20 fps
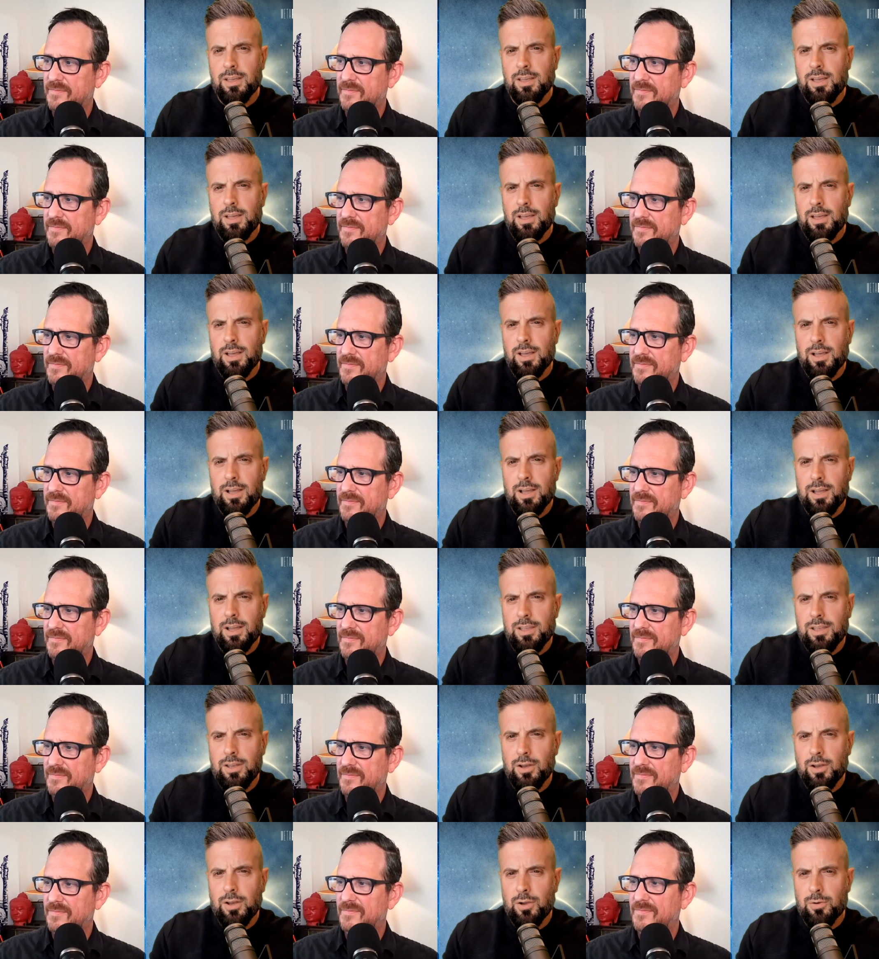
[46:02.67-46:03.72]
Speaker 1: uh, you
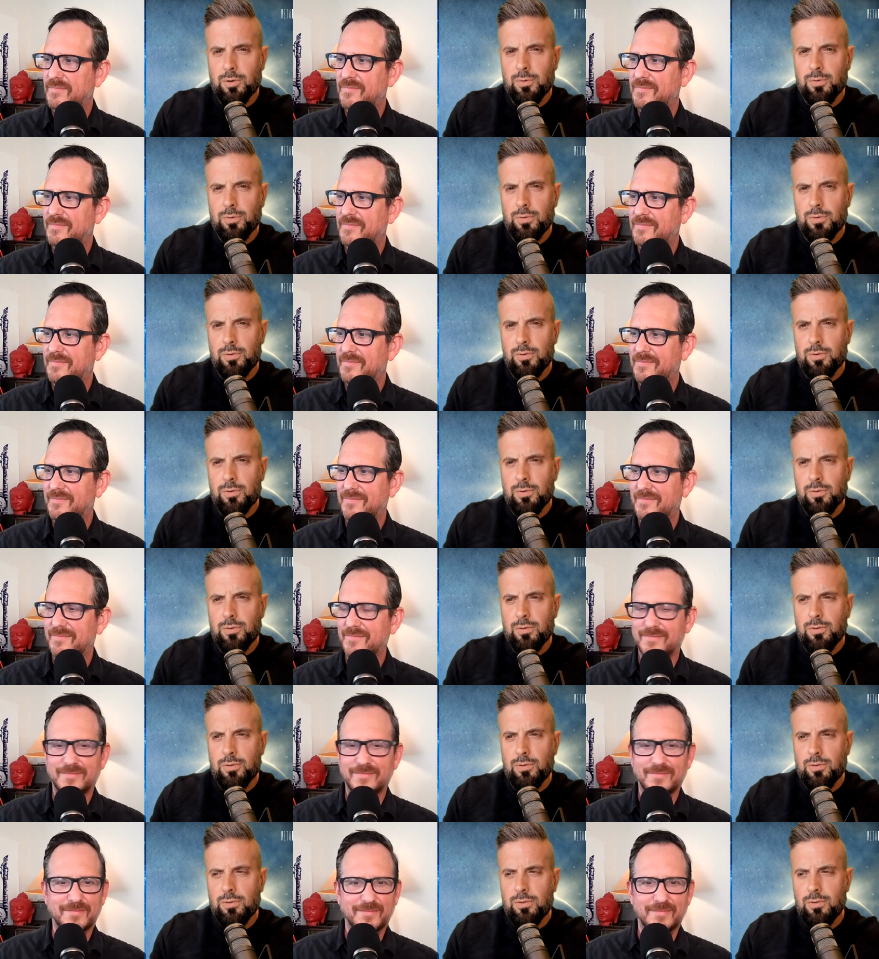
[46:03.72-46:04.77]
know
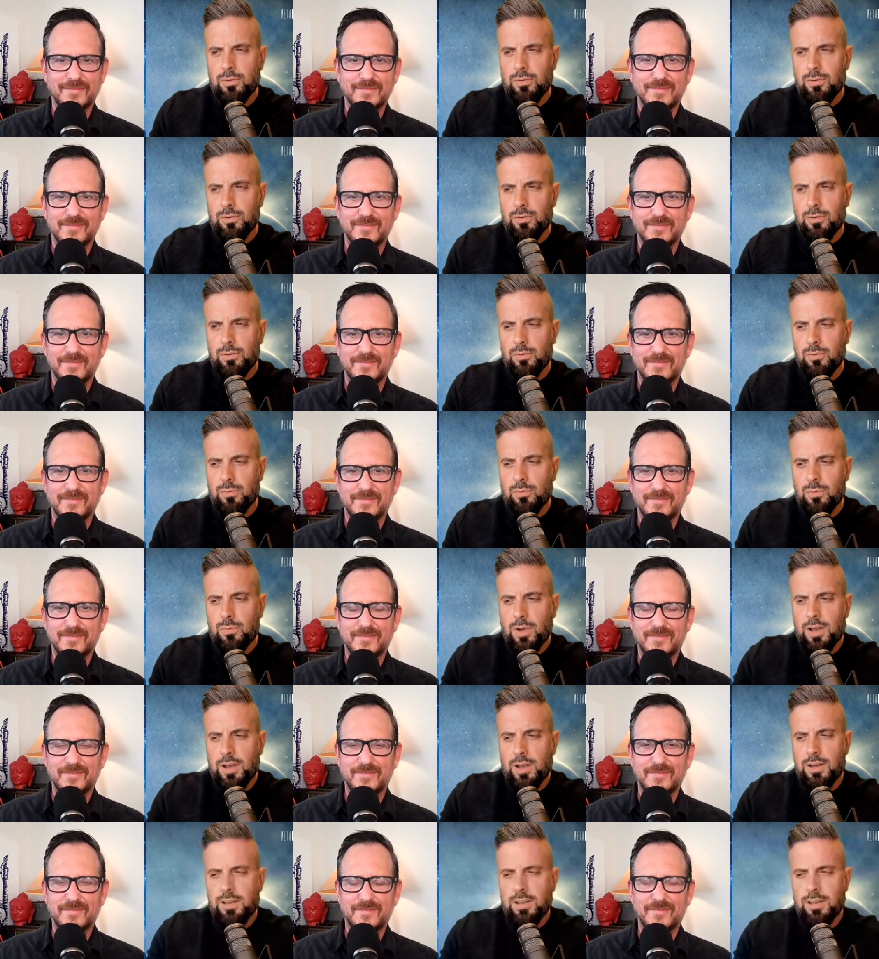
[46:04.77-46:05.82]
what
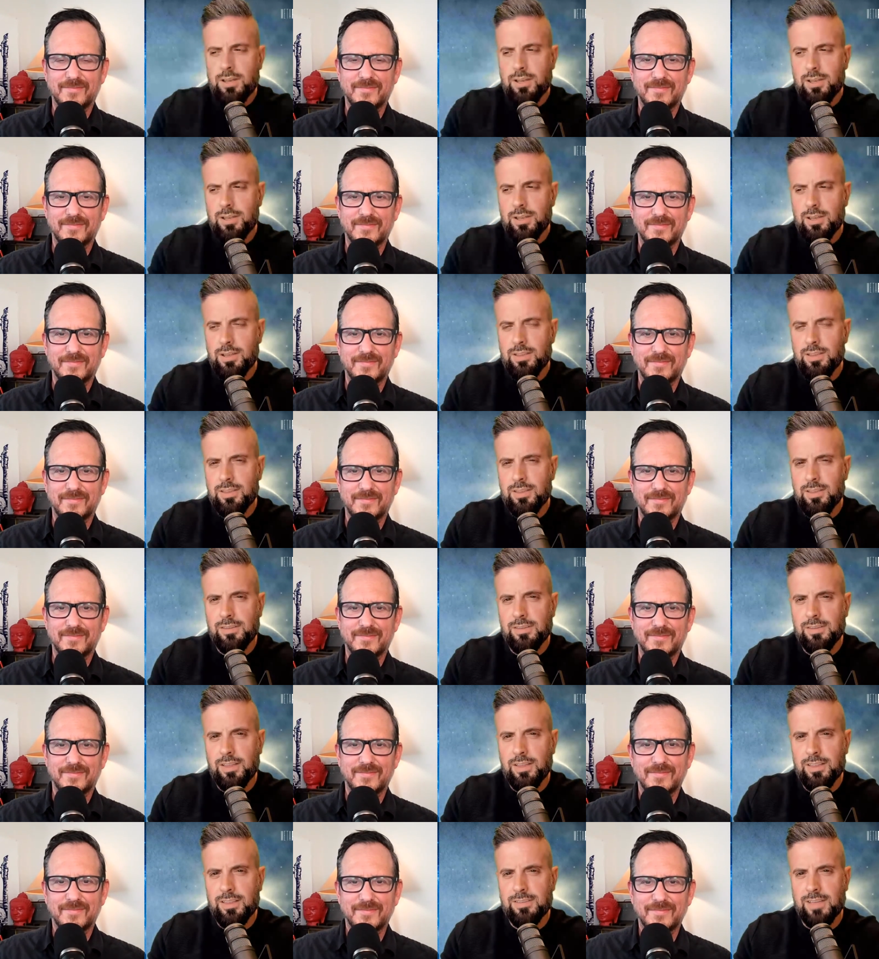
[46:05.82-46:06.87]
this
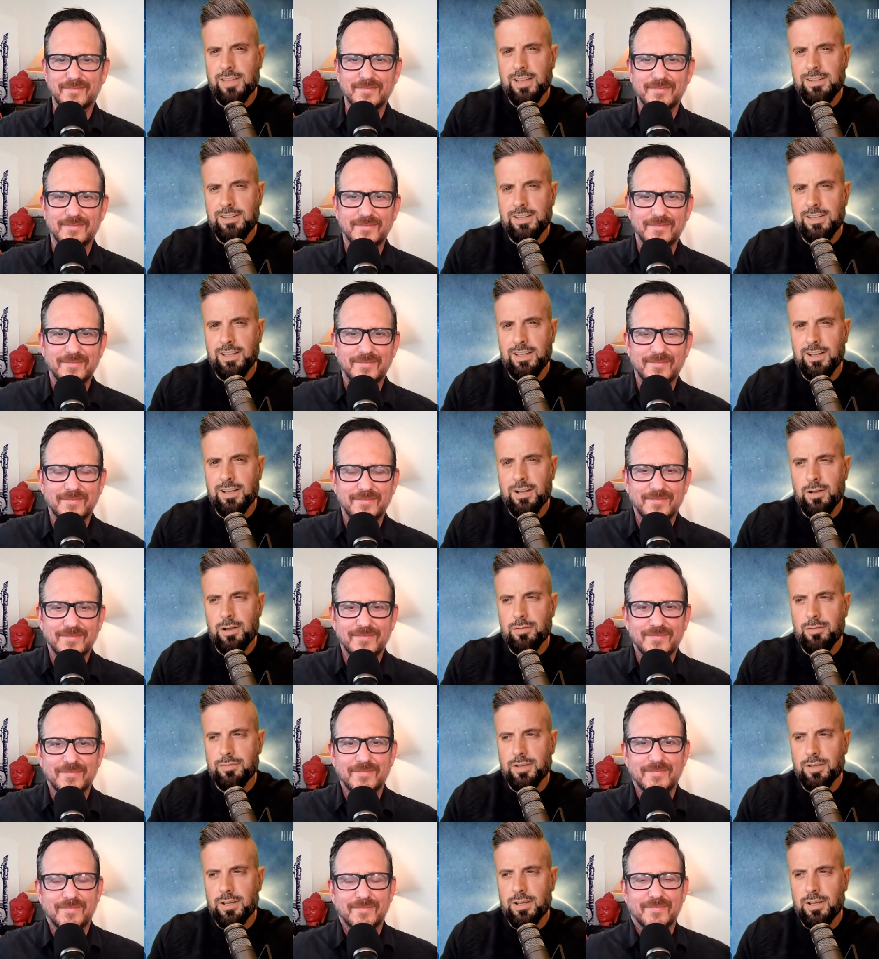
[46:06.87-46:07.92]
this idea of
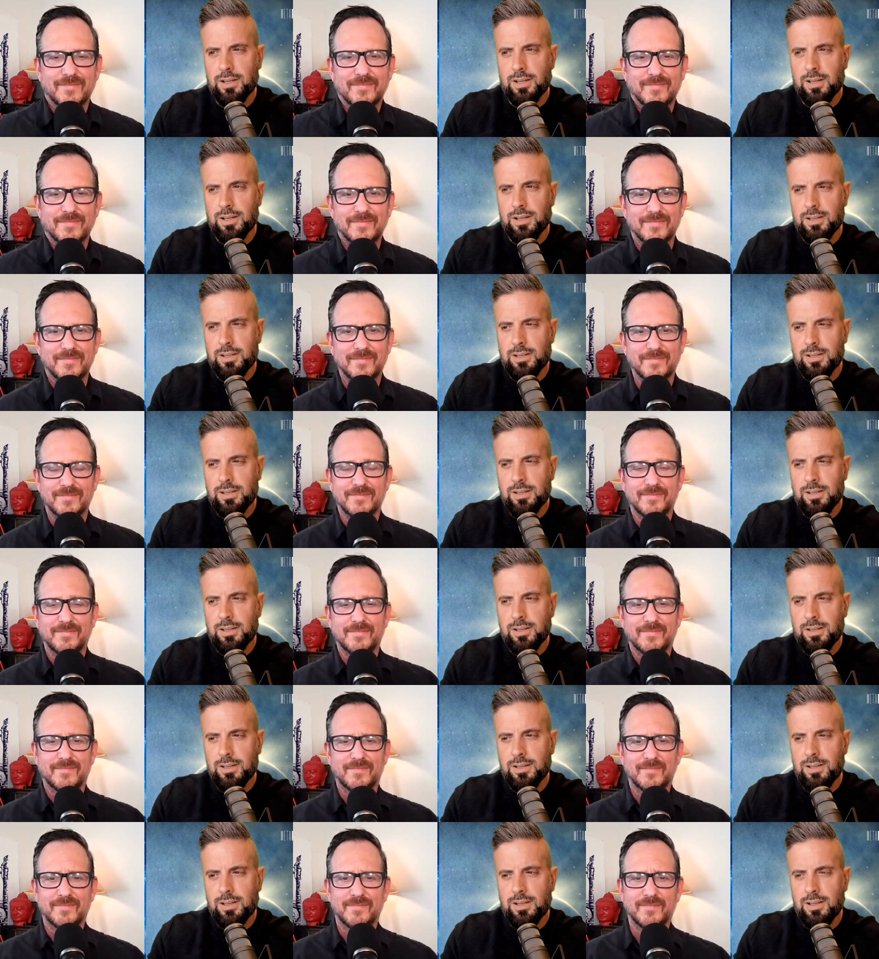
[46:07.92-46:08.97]
uh,
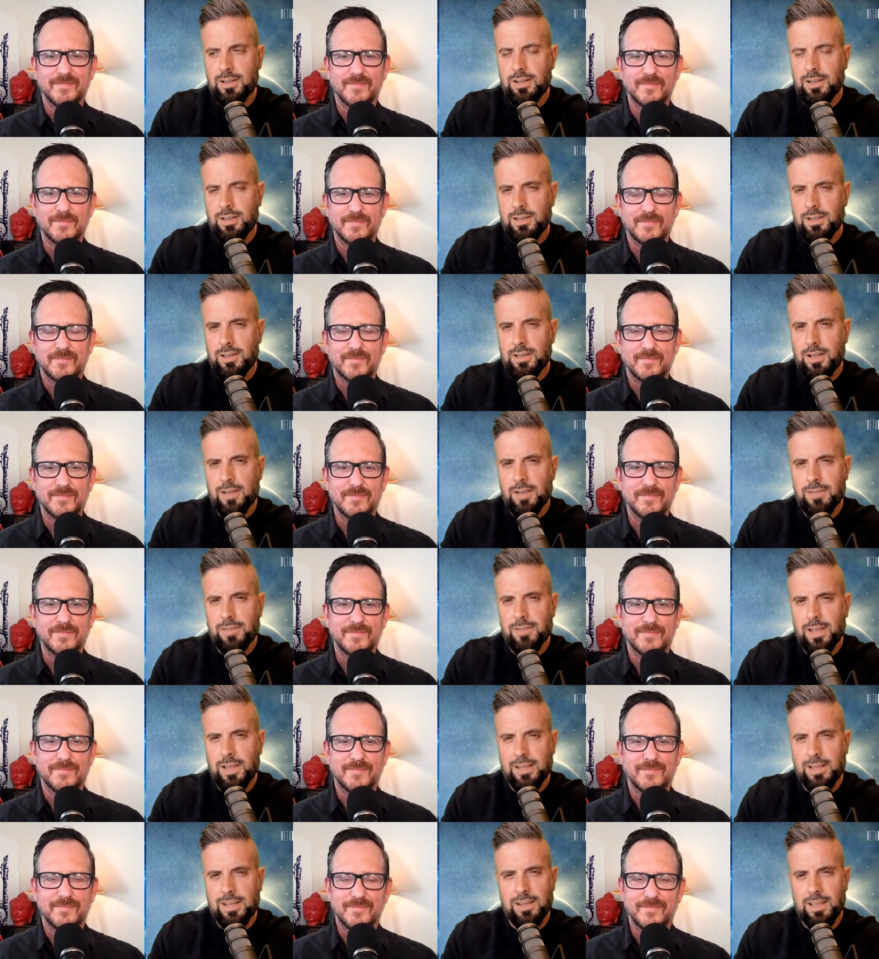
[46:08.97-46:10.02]
of a,
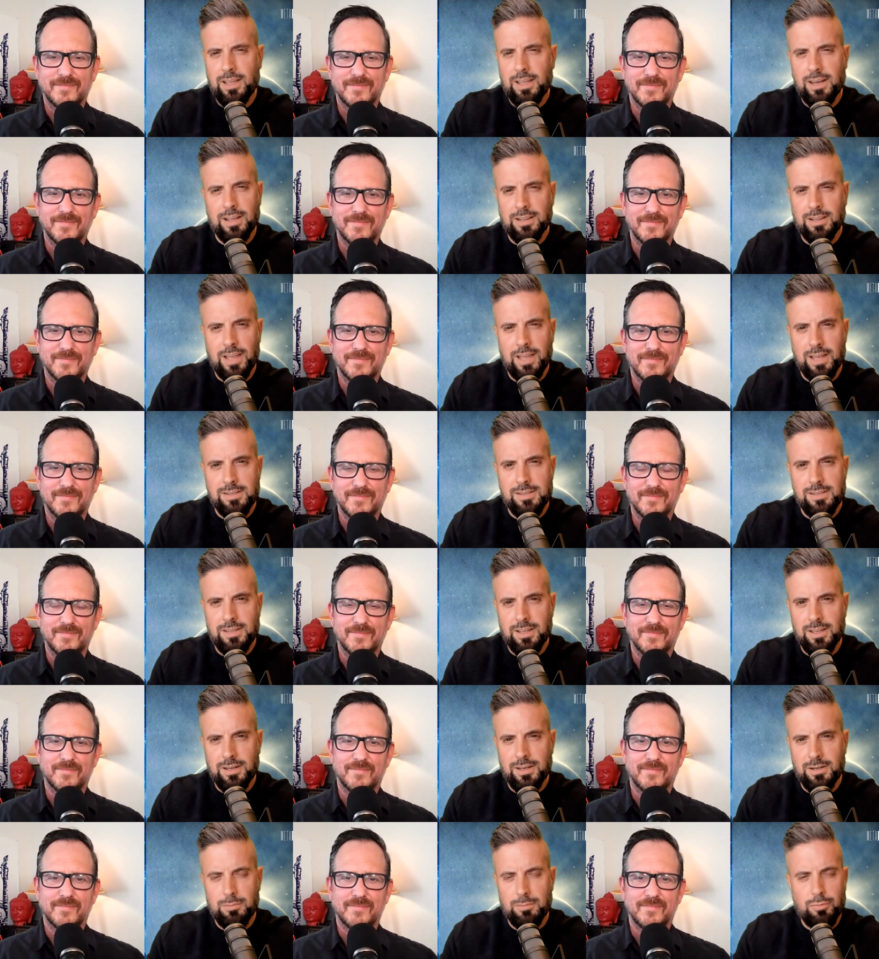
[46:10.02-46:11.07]
a, an
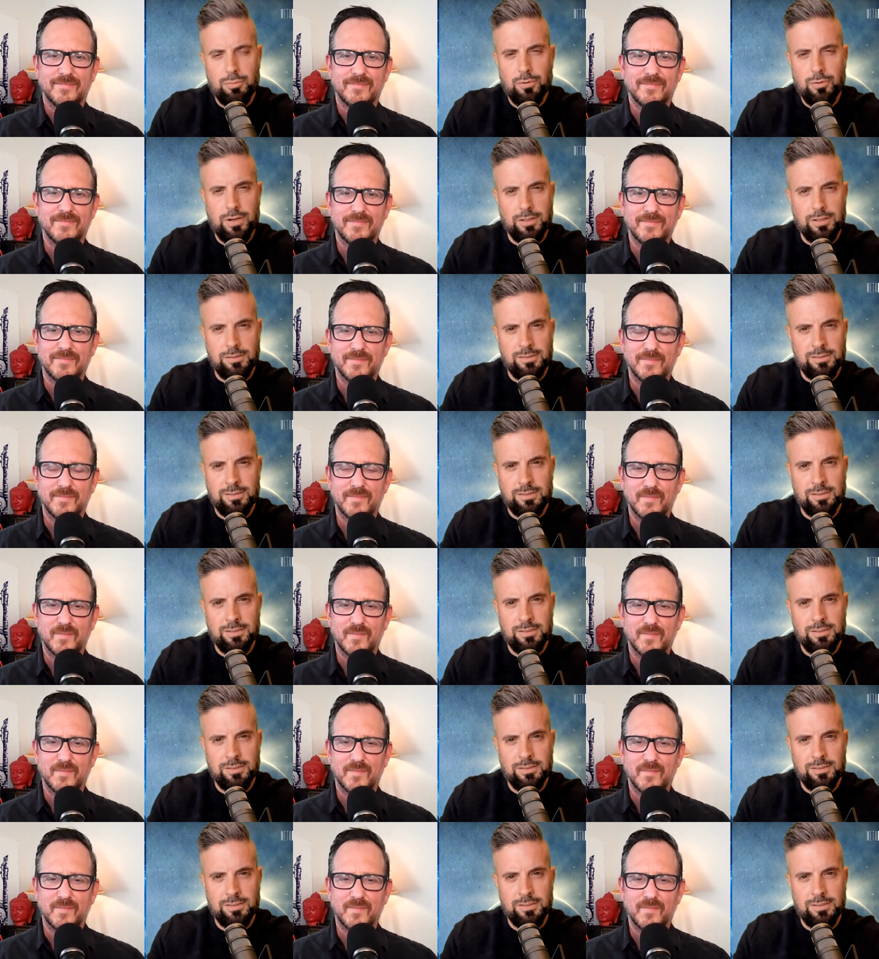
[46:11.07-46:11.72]
Atlantean priest